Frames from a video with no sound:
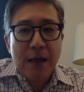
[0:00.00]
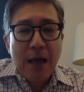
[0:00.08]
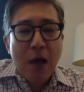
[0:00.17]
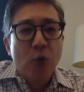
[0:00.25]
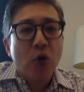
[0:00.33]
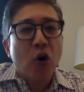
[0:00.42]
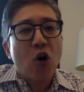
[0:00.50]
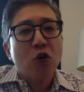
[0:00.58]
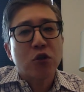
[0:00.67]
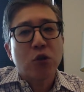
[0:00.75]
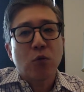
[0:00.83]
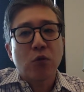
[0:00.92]
And we're
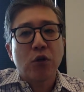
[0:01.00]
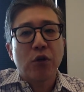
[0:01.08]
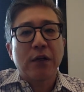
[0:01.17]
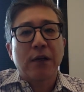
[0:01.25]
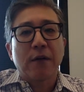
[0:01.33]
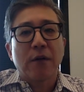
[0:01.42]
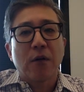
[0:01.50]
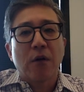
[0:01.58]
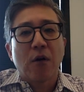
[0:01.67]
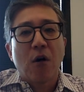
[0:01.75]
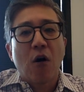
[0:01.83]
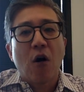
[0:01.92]
also learning
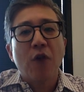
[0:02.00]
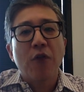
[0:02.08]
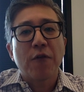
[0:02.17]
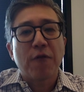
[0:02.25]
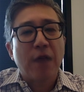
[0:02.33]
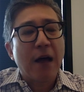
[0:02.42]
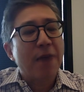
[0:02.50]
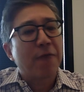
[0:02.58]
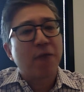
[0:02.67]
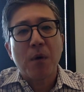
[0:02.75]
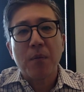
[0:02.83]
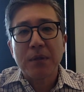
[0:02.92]
on the fly
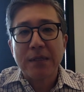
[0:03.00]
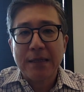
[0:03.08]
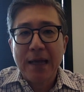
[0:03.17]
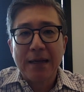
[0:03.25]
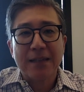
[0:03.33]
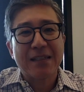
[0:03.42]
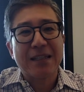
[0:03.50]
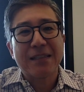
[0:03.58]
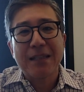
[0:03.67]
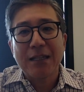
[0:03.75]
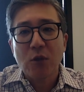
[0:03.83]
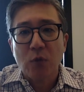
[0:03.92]
from our mistakes
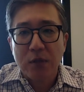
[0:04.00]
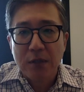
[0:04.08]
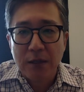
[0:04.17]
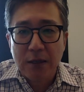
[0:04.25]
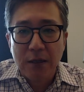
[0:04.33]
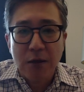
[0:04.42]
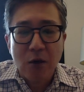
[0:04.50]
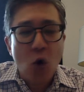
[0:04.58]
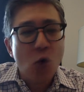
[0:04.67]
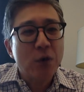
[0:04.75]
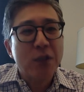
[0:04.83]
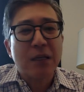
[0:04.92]
continuously,
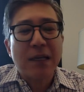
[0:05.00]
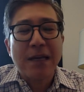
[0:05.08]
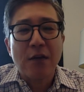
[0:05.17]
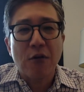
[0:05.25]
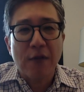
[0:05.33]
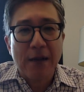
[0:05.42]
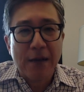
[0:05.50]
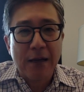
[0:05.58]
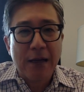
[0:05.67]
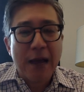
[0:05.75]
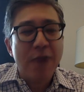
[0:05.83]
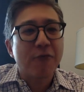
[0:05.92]
always iterating
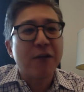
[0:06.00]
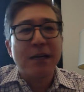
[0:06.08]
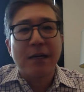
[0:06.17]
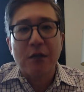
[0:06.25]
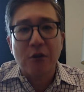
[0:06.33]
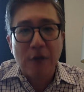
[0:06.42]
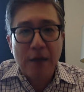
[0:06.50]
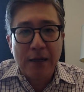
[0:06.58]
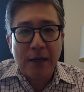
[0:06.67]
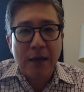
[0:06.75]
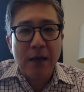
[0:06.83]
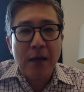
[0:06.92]
and
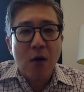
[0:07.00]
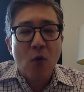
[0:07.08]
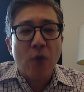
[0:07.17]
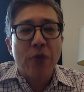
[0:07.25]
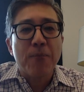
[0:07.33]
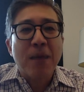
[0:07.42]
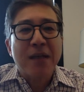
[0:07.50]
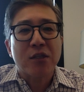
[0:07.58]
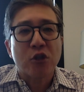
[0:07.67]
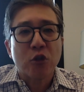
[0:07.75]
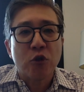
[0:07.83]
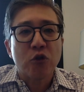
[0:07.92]
reiterating what the
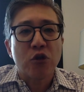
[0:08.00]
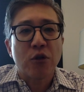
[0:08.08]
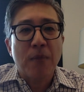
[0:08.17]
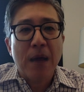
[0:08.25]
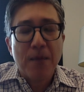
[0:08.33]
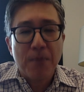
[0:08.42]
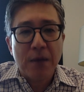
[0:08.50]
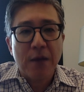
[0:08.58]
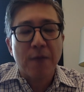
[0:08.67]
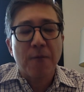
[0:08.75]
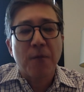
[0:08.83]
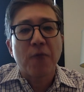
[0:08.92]
best solution might
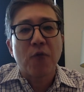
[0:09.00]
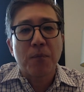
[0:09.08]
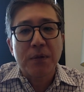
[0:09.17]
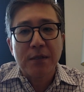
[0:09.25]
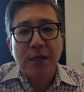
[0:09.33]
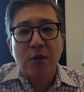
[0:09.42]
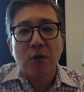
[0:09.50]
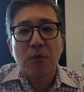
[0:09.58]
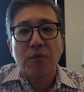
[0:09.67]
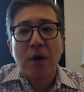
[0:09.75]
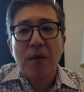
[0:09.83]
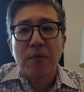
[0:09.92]
be for a particular
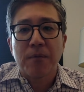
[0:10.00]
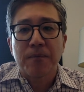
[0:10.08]
problem.